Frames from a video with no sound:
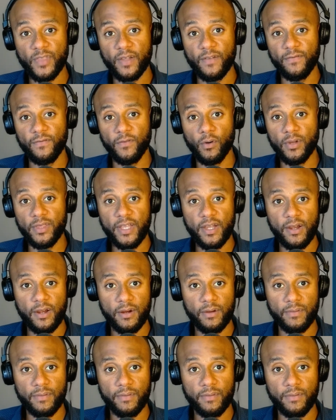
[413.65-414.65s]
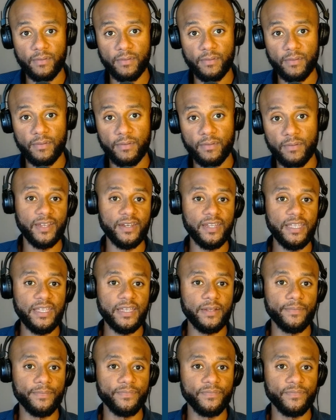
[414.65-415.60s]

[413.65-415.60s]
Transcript: for their specific need.